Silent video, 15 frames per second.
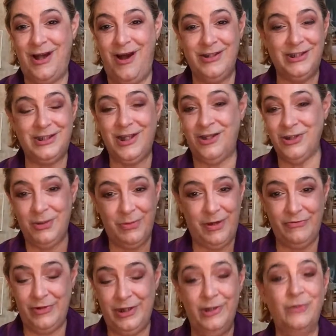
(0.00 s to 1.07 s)
Anastasia
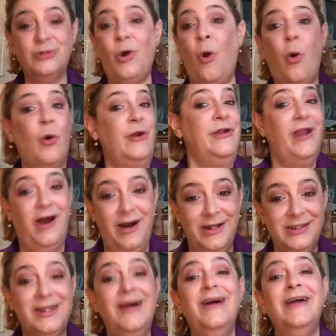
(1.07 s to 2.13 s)
Beverly Hills or
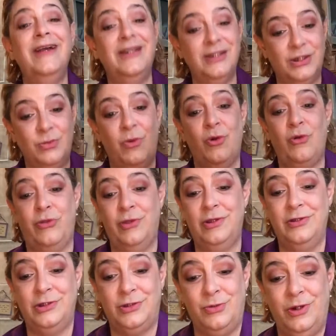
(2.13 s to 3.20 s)
not, it is worth
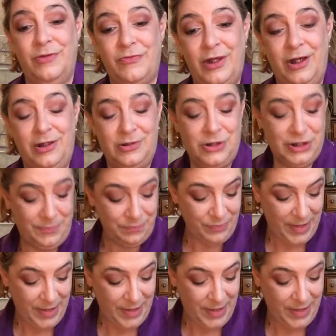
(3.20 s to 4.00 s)
the $12.